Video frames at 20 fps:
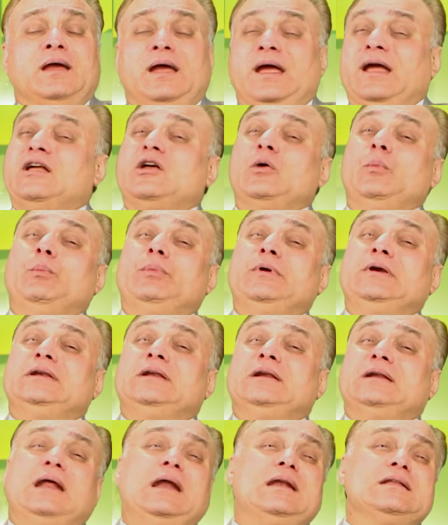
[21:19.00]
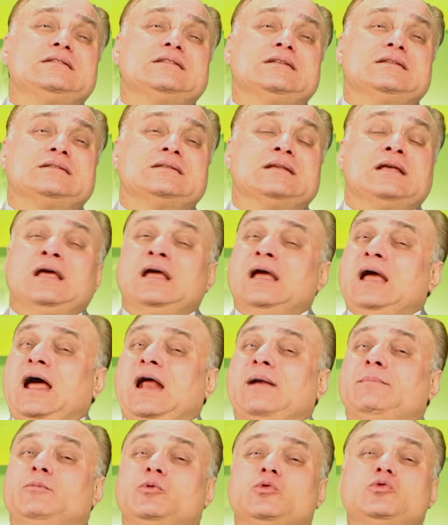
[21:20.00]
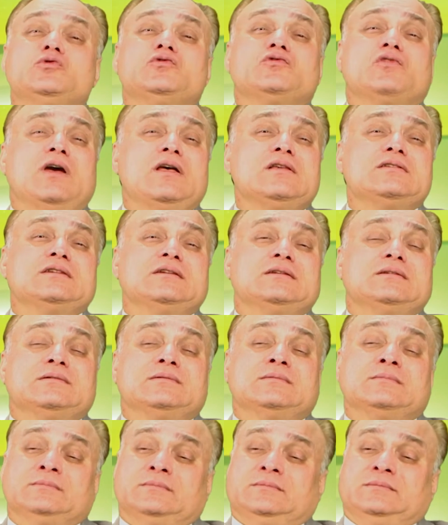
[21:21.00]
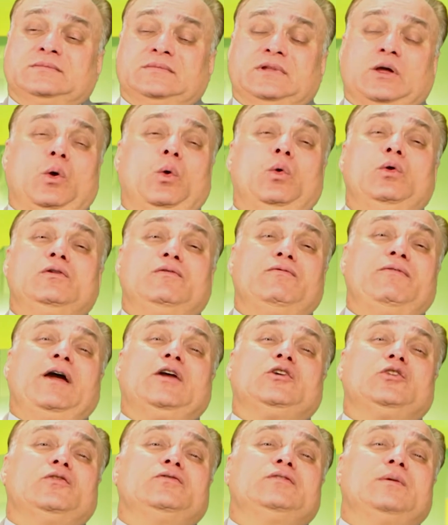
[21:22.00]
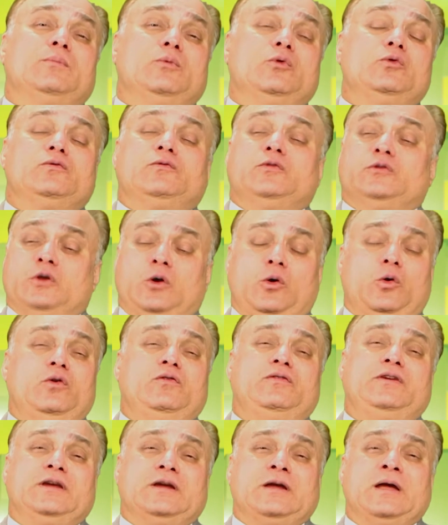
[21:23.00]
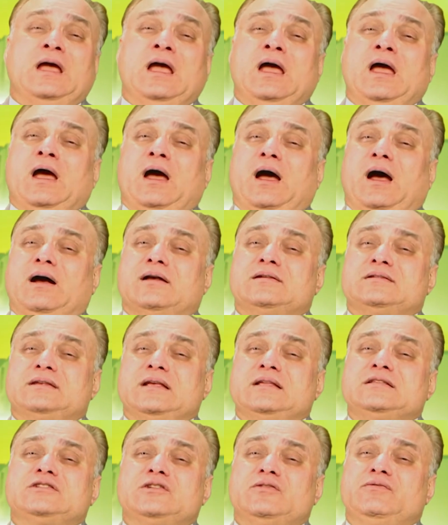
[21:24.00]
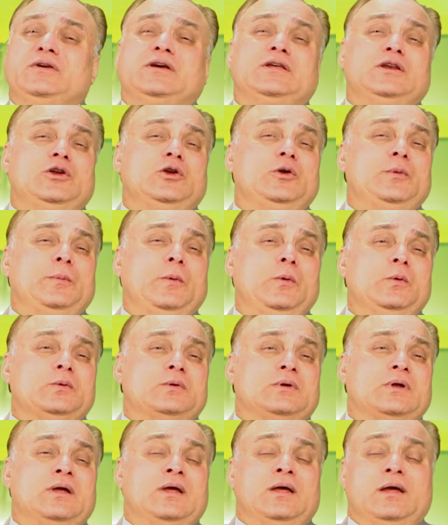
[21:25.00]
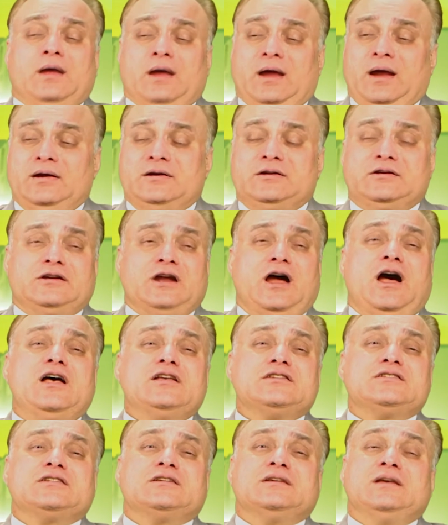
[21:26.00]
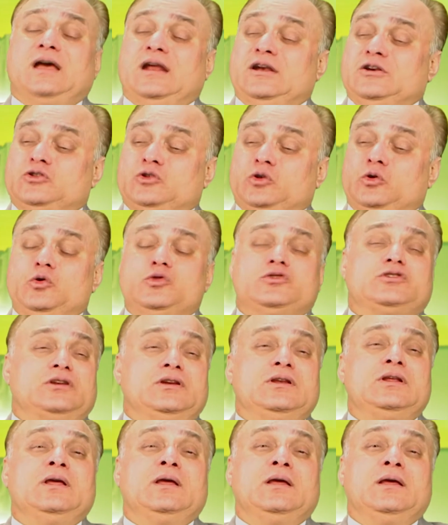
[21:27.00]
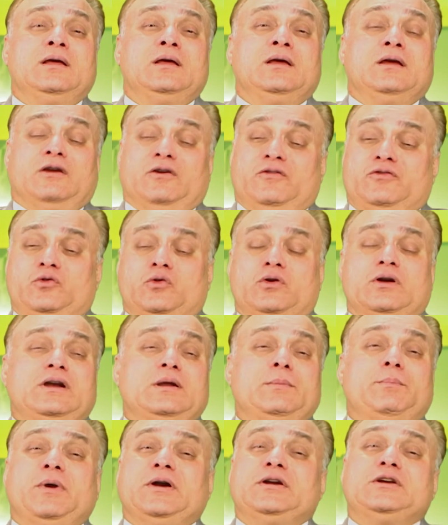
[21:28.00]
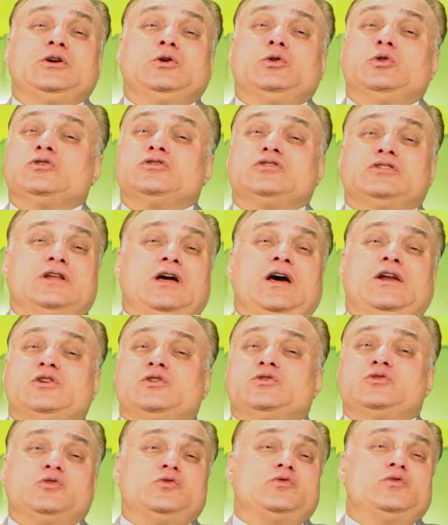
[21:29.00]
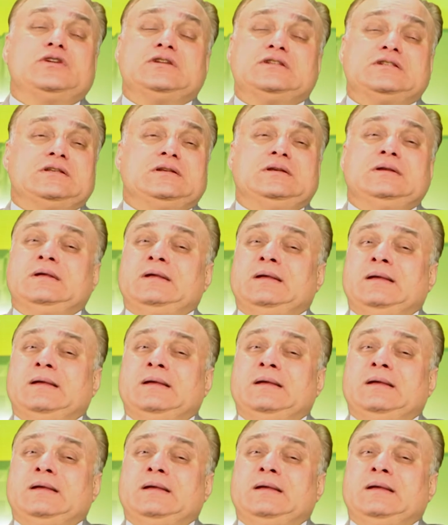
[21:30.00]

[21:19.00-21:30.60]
A complete analysis and moon's transit, the whole effect of the moon for the whole week, extensive weekly report, and task and solution if you are in a particular scenario situation